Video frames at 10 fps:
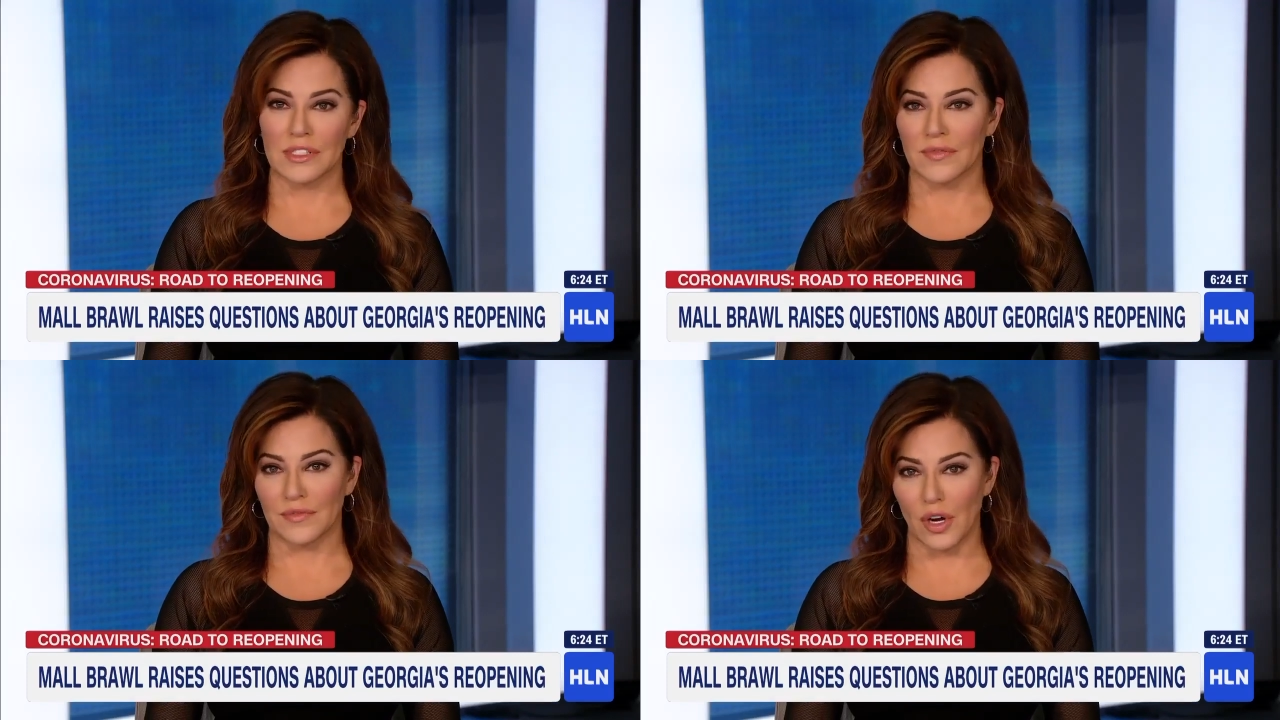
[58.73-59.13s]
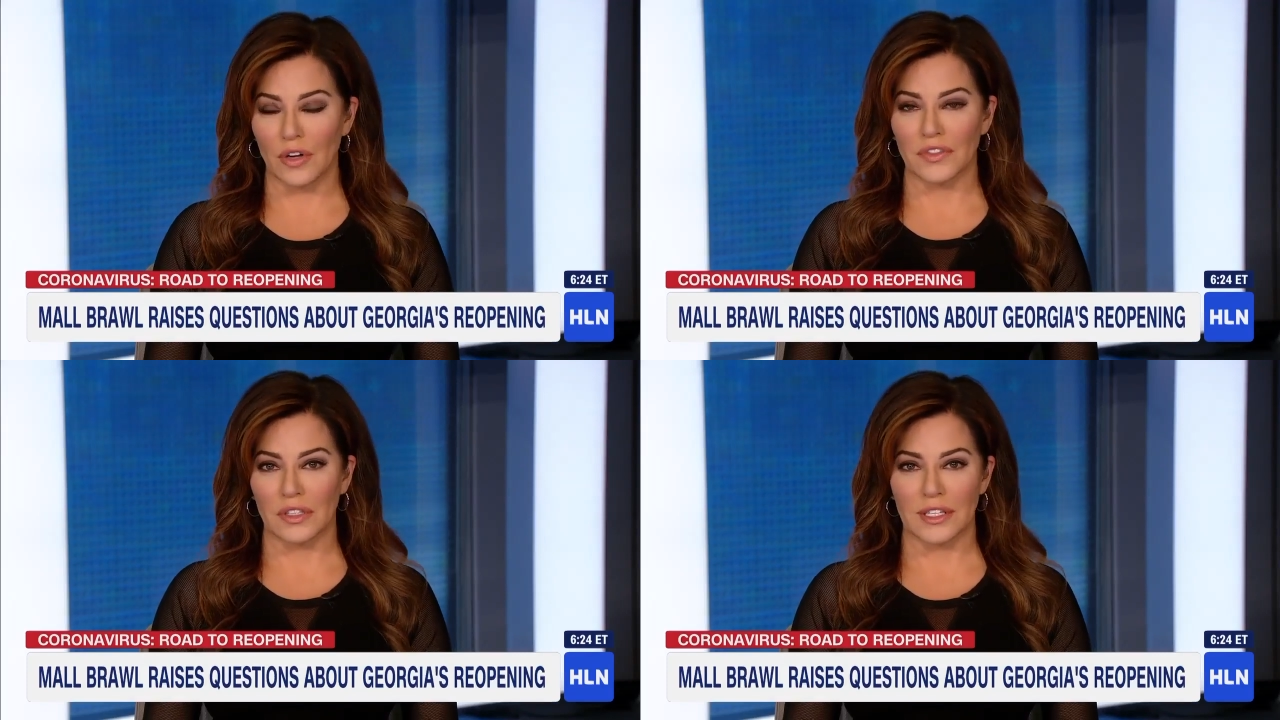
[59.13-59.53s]
was
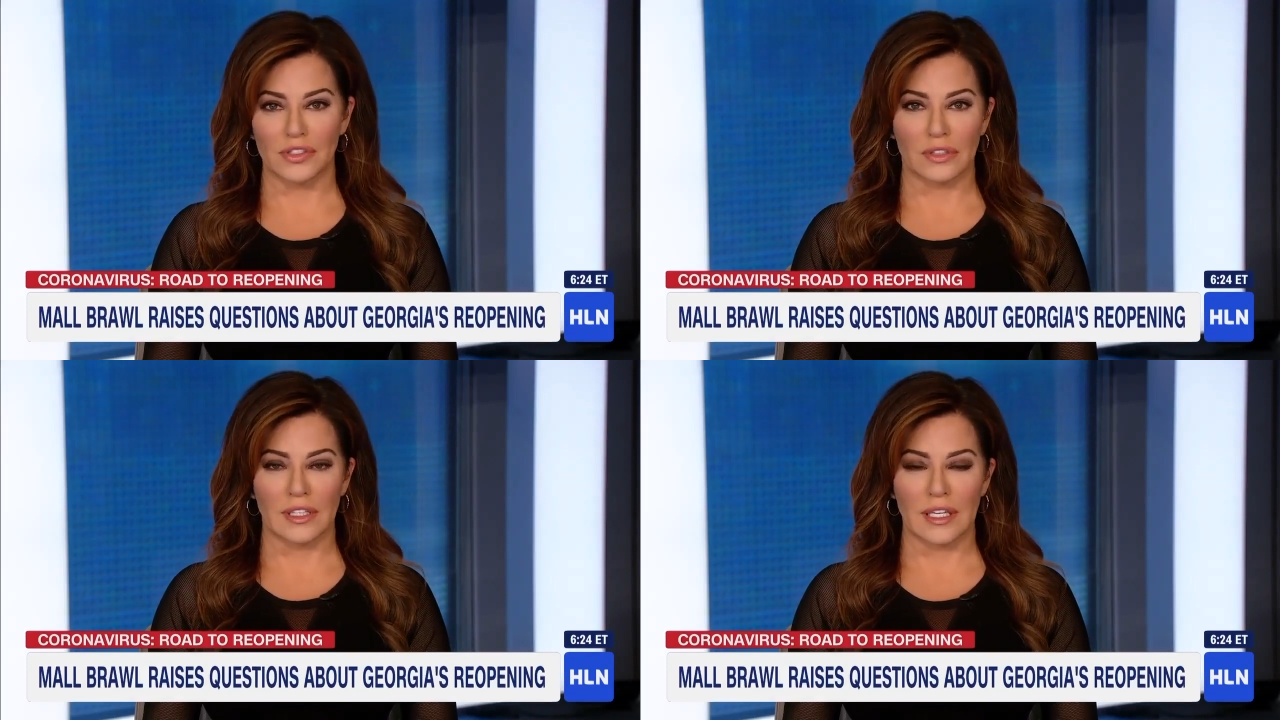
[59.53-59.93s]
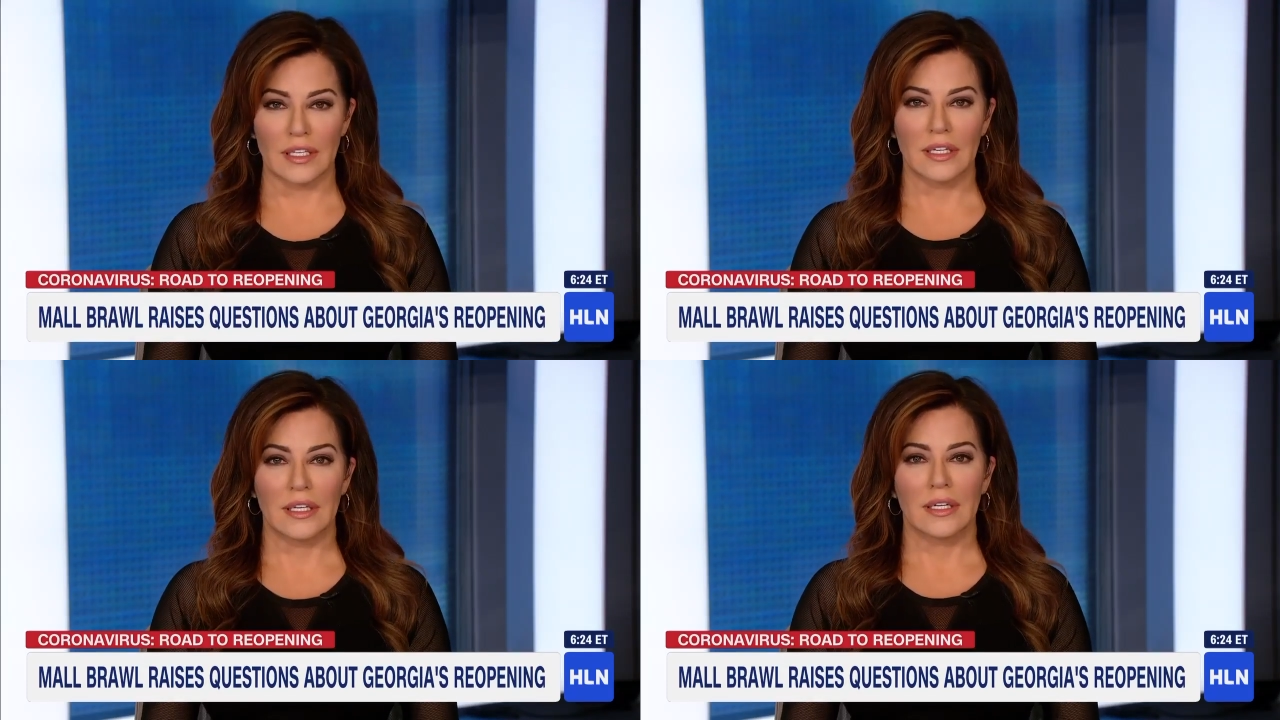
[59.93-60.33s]
involved, allegedly.
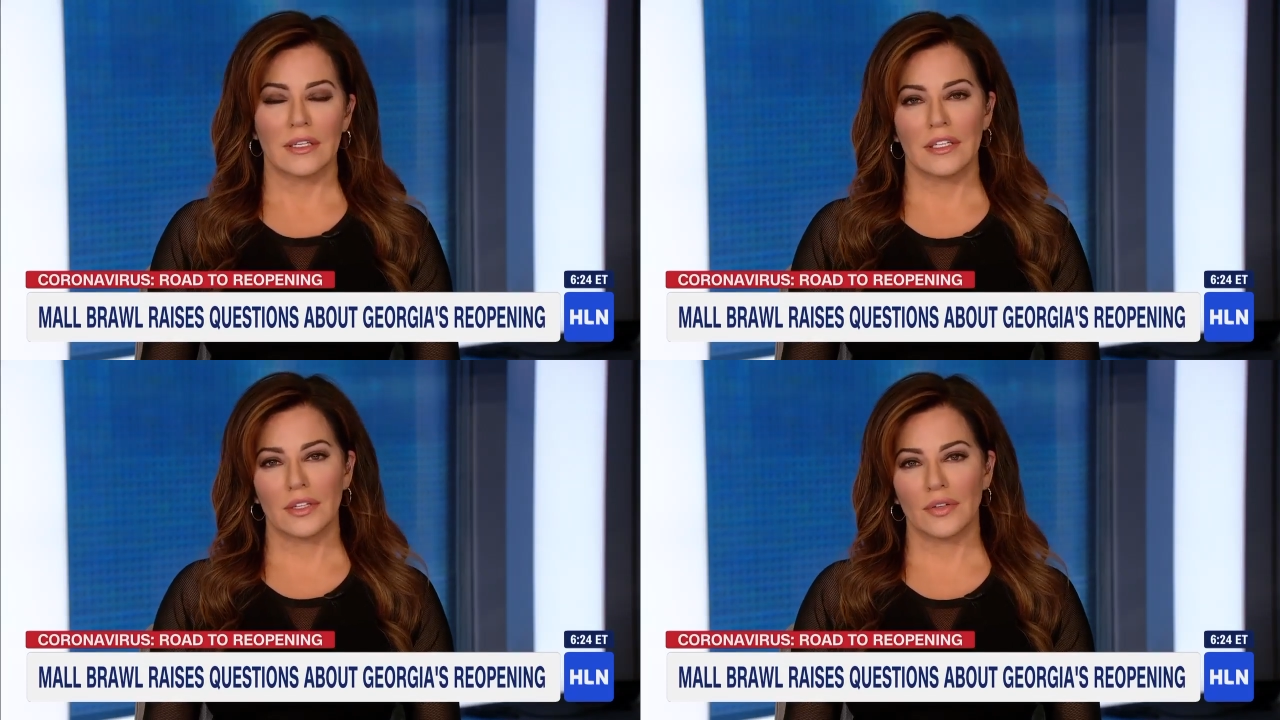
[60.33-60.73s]
You know,